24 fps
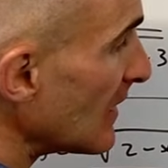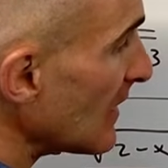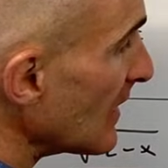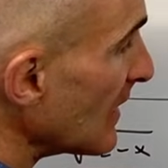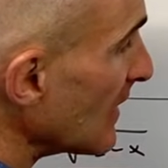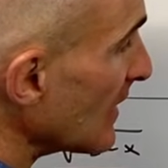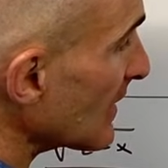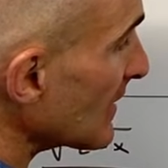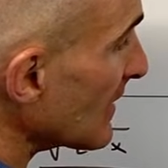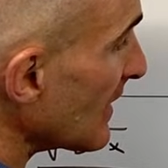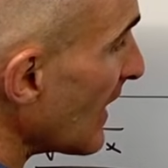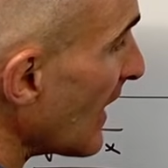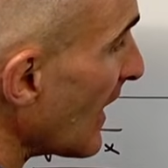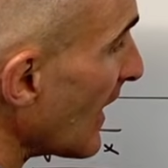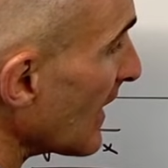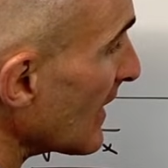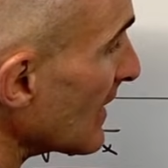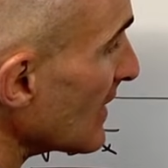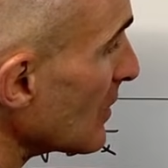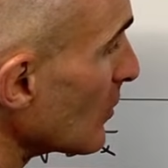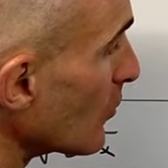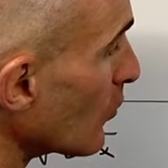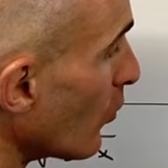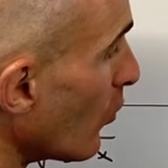it
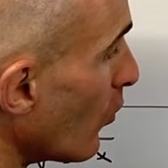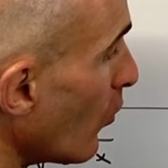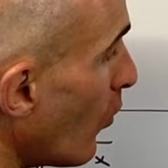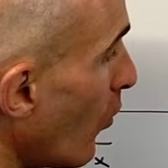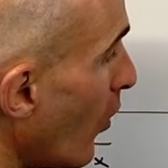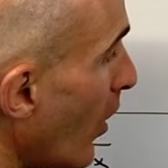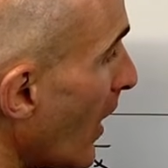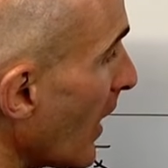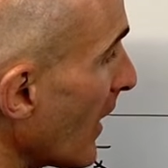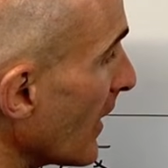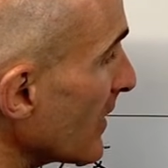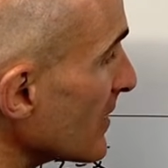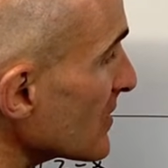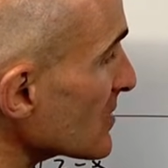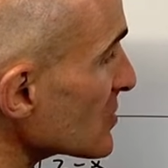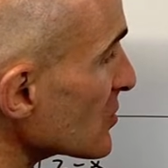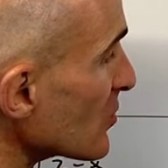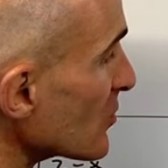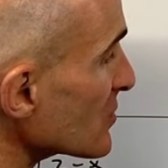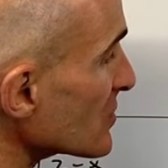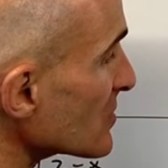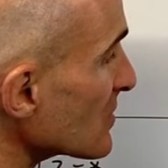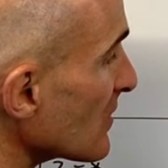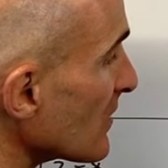can't equal 1.
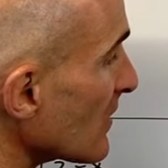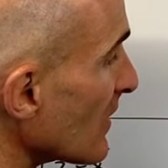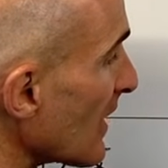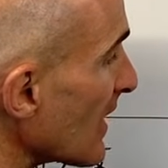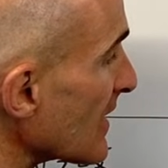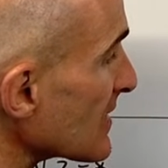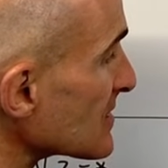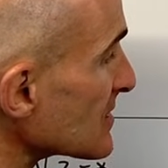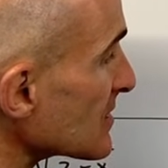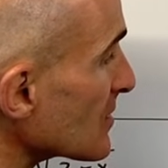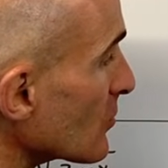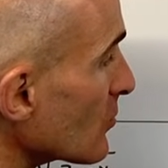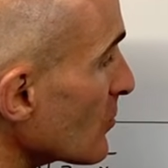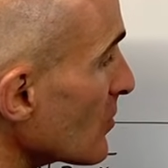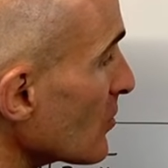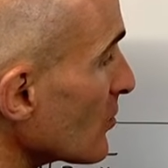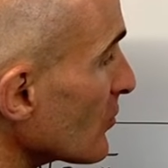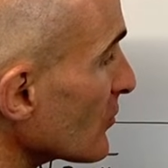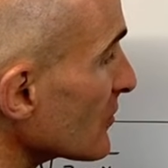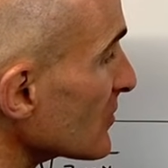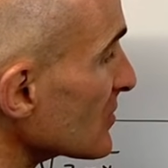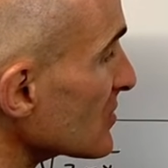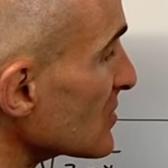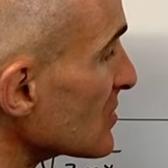So it's less than or
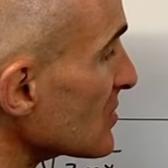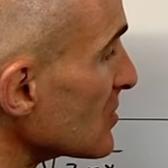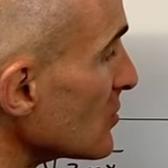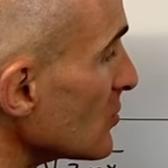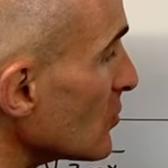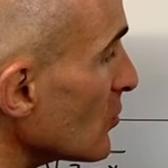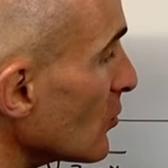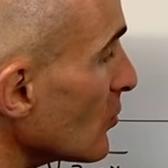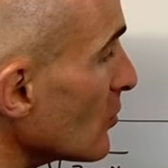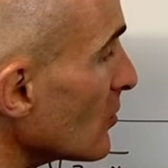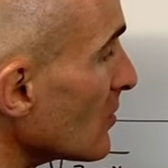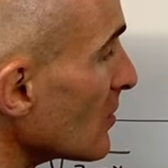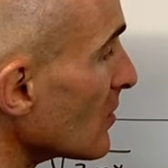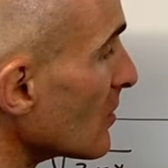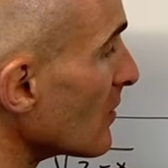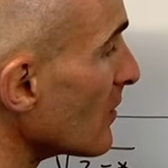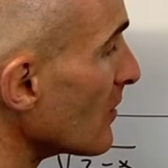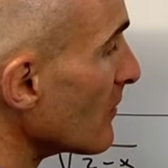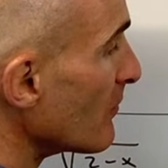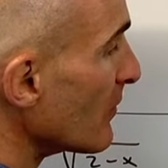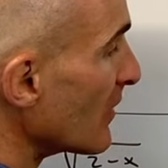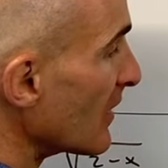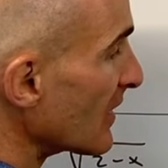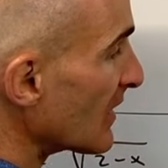equal to 2,
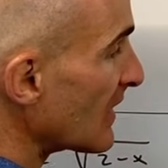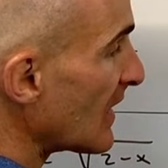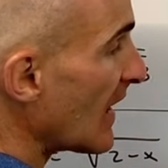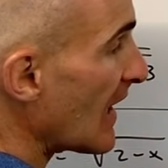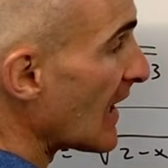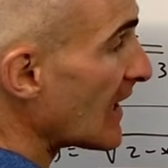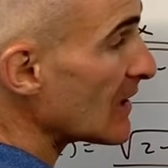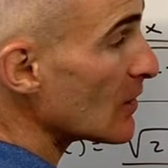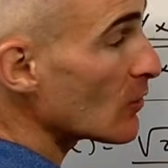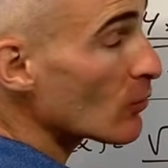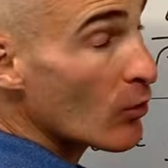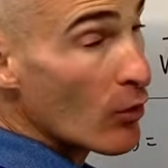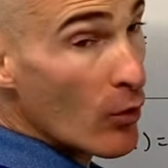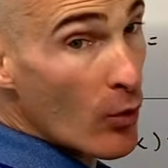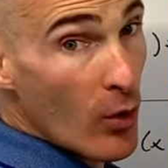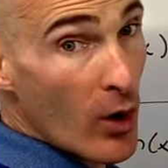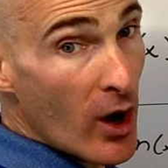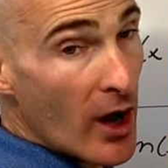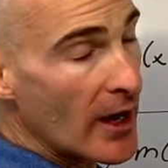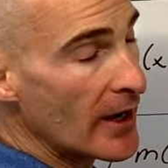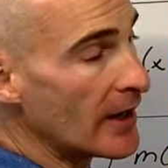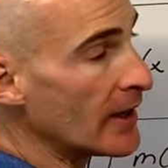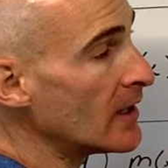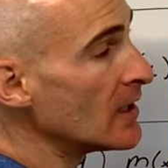but it can equal
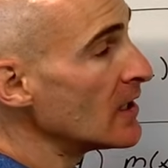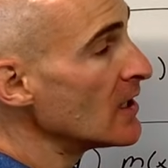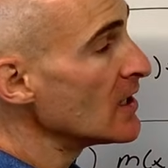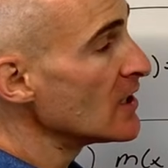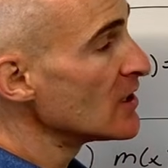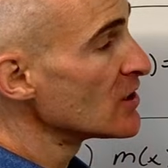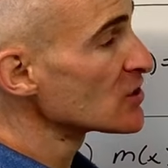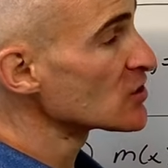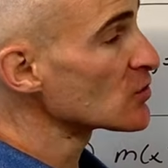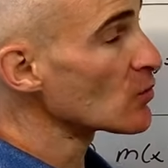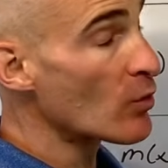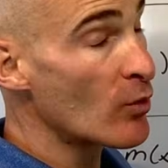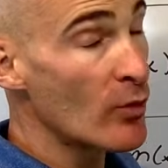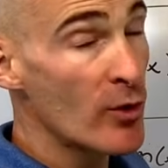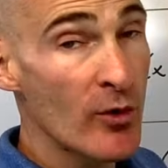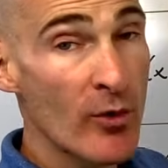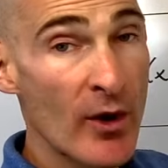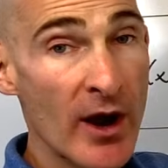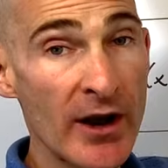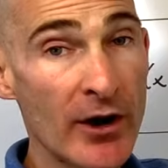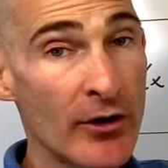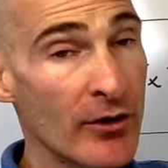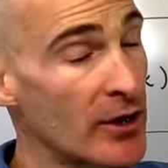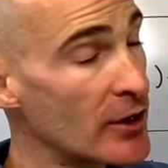1. So when we
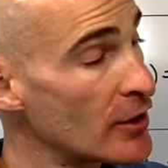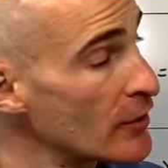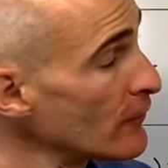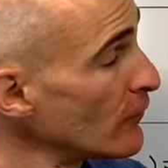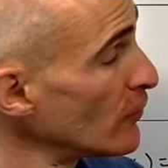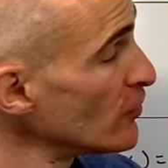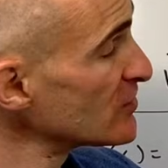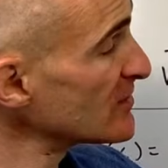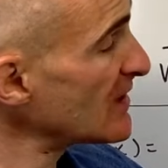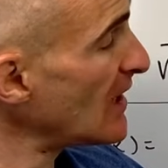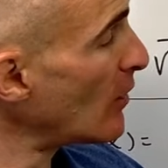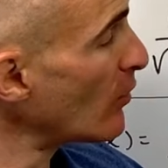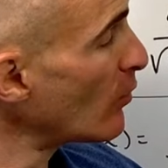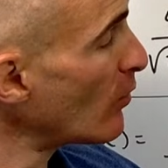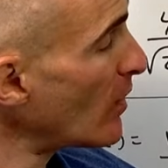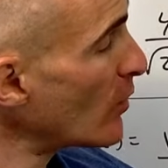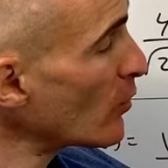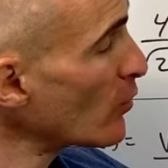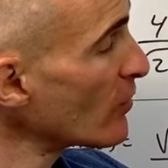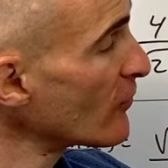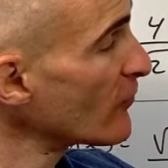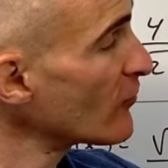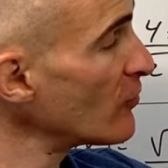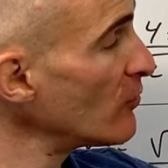write our intervals now, we want
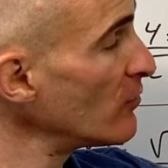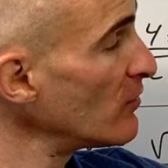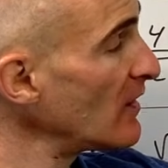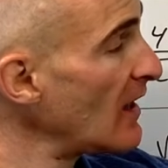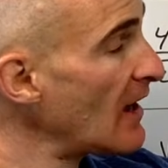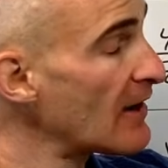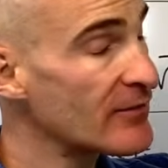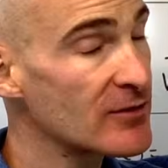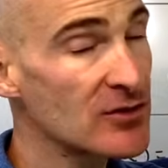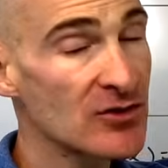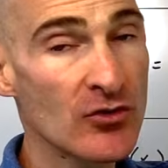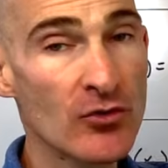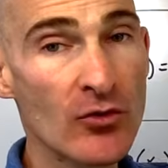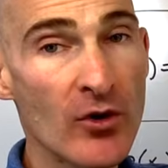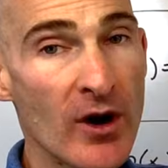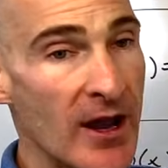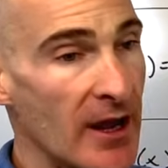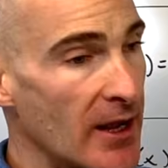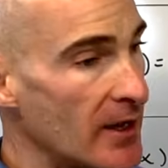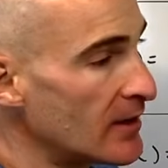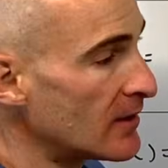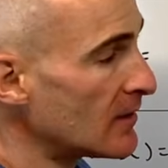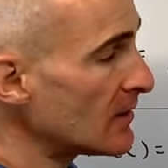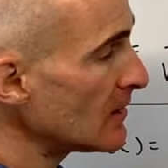to work from left to
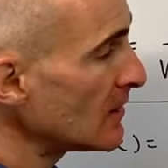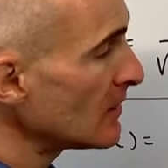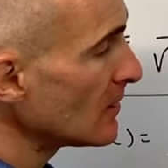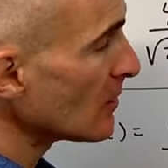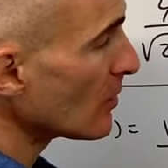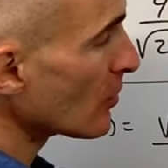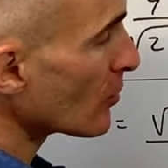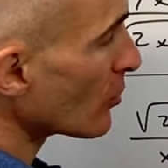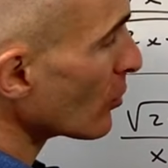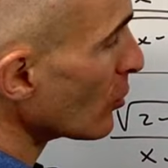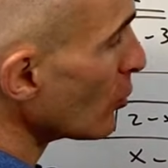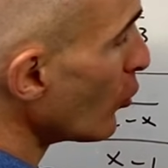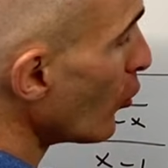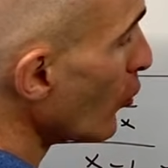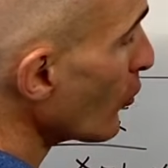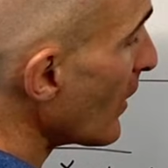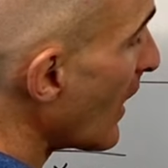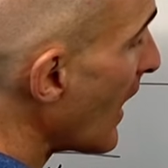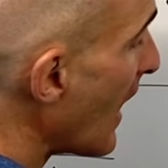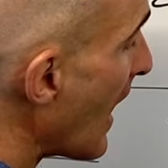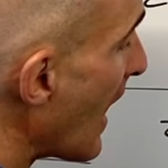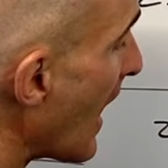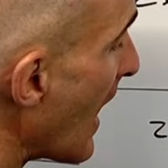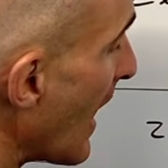right, or low
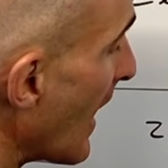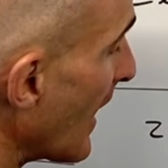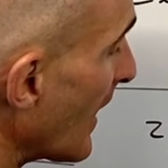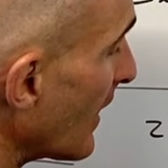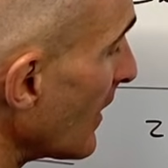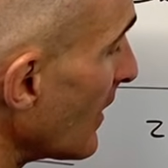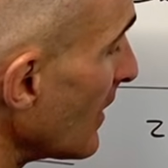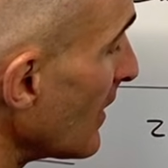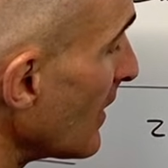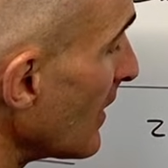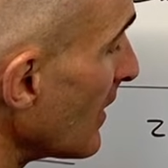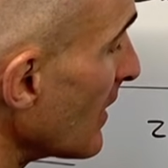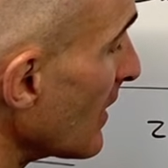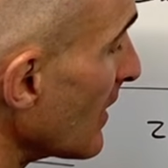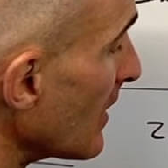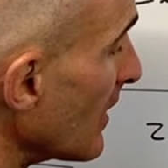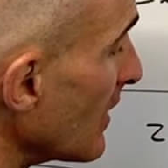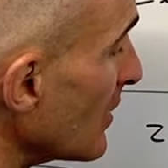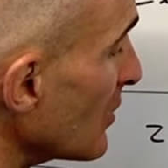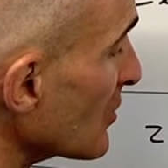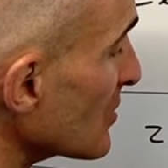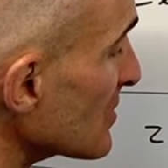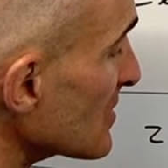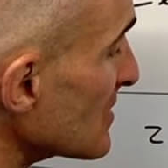to high,
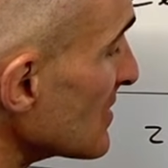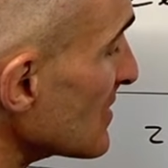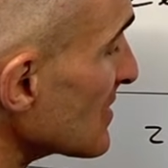and you can see